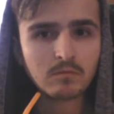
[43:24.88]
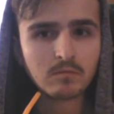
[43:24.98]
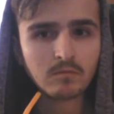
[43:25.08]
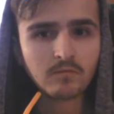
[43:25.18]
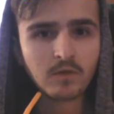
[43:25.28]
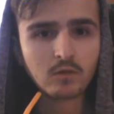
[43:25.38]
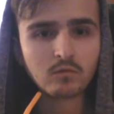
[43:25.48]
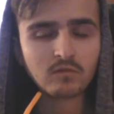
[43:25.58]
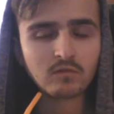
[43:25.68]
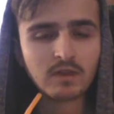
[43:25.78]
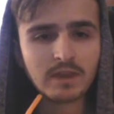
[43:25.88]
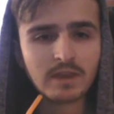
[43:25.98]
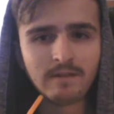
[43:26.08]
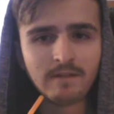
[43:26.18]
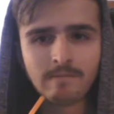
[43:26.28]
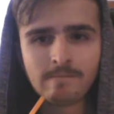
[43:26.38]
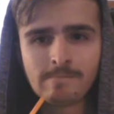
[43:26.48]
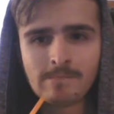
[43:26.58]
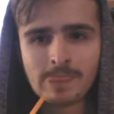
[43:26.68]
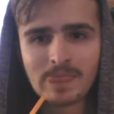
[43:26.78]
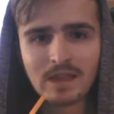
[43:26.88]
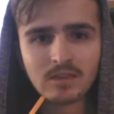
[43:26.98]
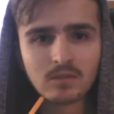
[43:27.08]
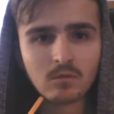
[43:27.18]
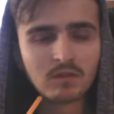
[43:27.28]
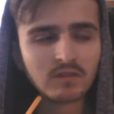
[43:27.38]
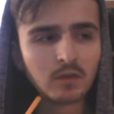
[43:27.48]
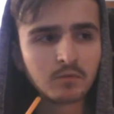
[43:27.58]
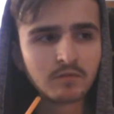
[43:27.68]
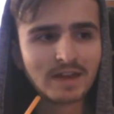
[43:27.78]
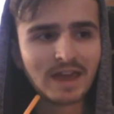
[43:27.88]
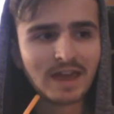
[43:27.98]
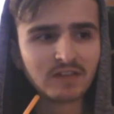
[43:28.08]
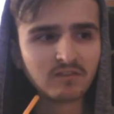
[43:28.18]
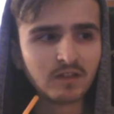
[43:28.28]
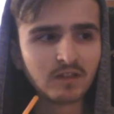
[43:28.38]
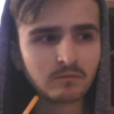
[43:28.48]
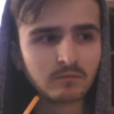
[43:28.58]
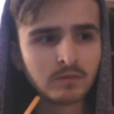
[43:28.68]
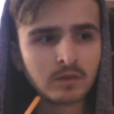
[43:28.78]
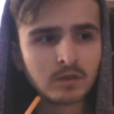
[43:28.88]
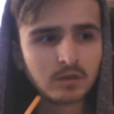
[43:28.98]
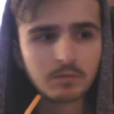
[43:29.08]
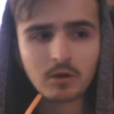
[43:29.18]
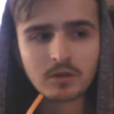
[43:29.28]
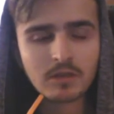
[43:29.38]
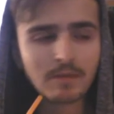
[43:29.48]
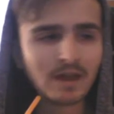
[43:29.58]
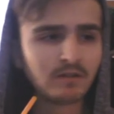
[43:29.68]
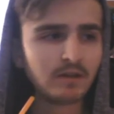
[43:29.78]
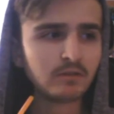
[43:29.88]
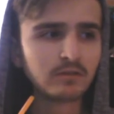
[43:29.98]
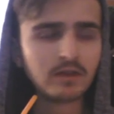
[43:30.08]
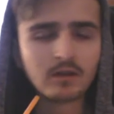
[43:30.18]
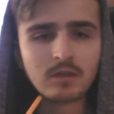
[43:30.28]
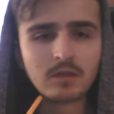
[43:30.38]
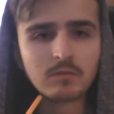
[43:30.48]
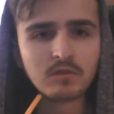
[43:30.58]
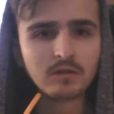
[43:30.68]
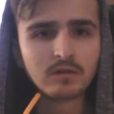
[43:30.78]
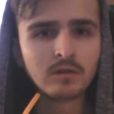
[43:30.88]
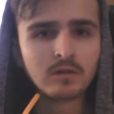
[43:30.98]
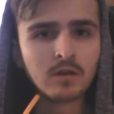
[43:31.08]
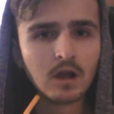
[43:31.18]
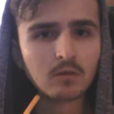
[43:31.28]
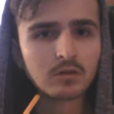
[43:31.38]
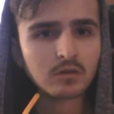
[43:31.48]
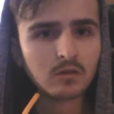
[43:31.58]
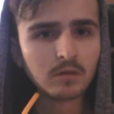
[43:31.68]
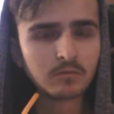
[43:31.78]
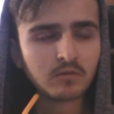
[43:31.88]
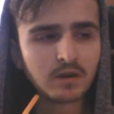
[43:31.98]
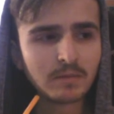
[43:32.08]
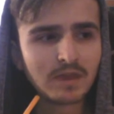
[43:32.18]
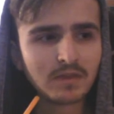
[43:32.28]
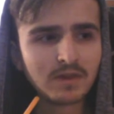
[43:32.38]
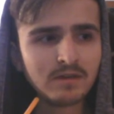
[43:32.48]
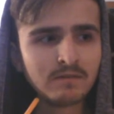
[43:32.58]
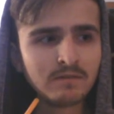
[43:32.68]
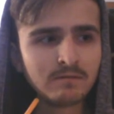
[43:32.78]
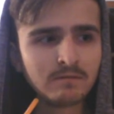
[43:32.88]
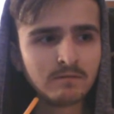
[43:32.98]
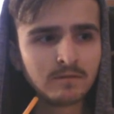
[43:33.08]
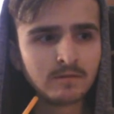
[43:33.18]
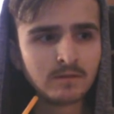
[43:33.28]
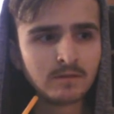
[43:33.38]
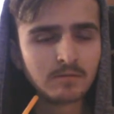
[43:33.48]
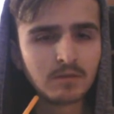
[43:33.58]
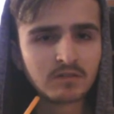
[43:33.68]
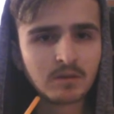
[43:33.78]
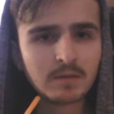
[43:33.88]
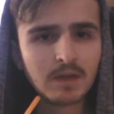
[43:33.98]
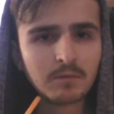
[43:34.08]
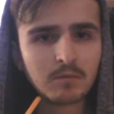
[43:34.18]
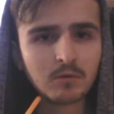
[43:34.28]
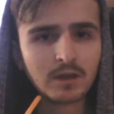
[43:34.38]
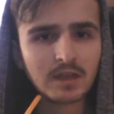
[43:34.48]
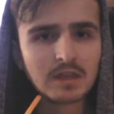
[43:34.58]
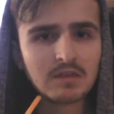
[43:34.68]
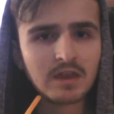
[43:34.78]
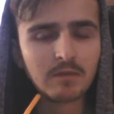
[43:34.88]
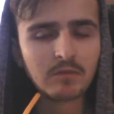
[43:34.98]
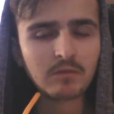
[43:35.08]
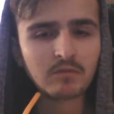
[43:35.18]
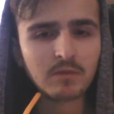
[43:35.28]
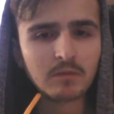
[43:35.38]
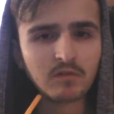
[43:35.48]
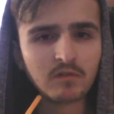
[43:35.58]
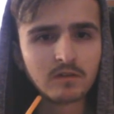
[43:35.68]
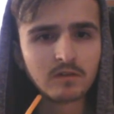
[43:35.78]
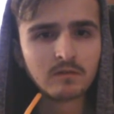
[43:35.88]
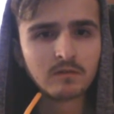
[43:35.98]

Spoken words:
Like, the ones that help you relax and stuff and can put on in the background, that kind of music. I'm trying to make that. But it's coming out a bit more like EDM, this bit of music. Or house, kind of.